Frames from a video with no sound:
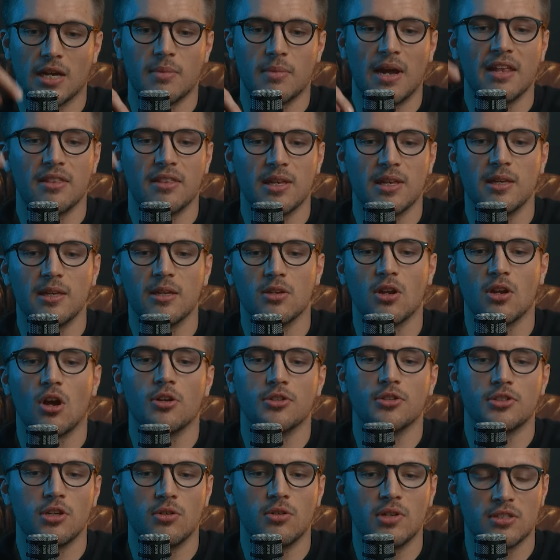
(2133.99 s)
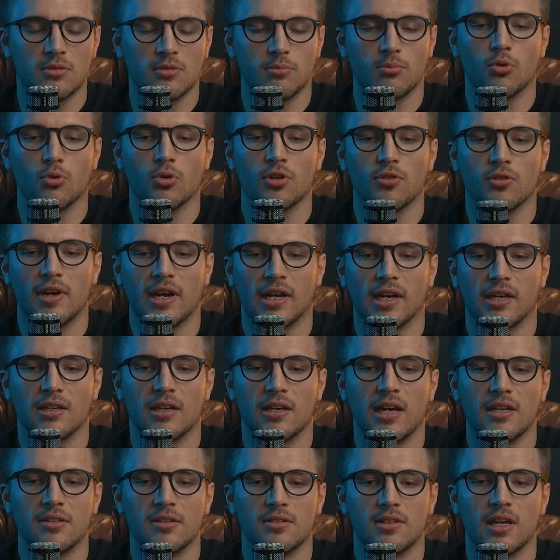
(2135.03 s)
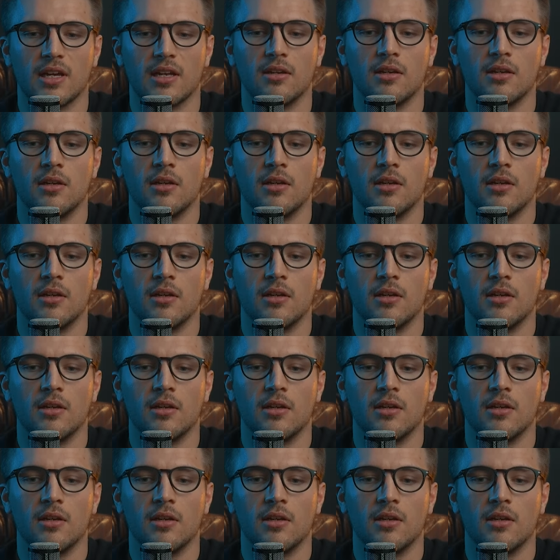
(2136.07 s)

I think it also is important to recognize that